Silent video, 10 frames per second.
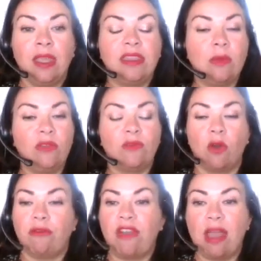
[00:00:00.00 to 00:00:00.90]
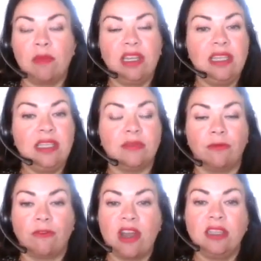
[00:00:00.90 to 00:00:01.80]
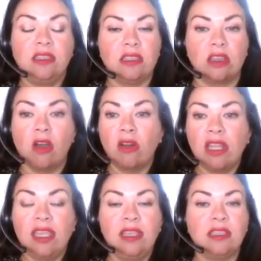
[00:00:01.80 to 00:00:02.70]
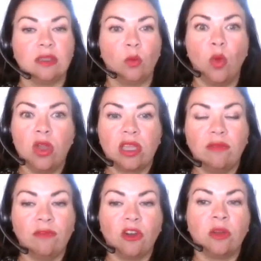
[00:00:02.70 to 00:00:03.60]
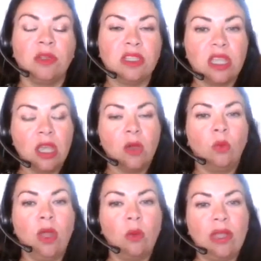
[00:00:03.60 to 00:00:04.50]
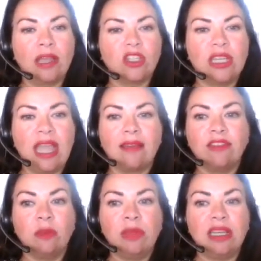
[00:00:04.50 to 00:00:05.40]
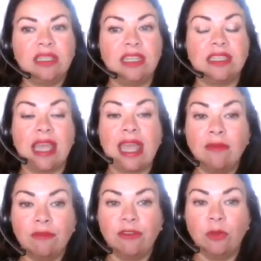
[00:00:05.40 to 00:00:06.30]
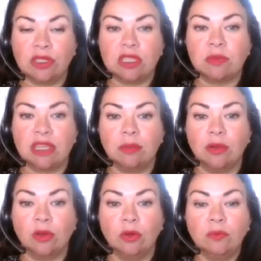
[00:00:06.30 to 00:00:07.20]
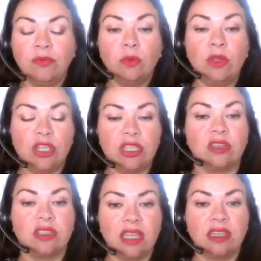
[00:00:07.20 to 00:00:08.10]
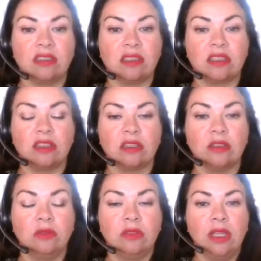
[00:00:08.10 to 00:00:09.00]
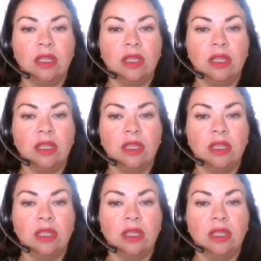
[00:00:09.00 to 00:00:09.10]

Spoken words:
Then we've got families and friends and colleagues and work environments where we actually have the ability to influence people, which is our second circle.